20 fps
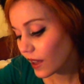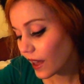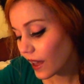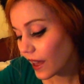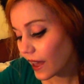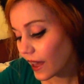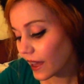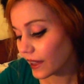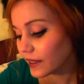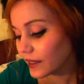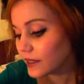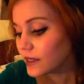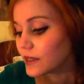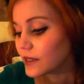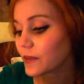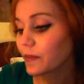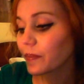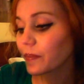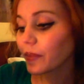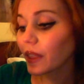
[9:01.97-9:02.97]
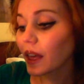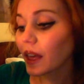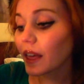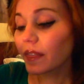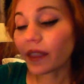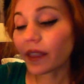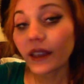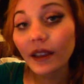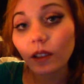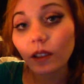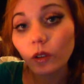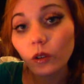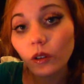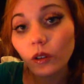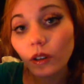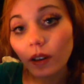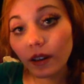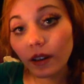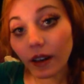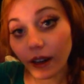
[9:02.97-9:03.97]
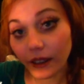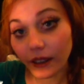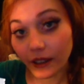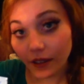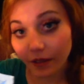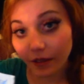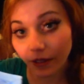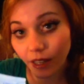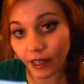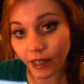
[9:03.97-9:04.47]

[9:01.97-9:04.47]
And they look kind of like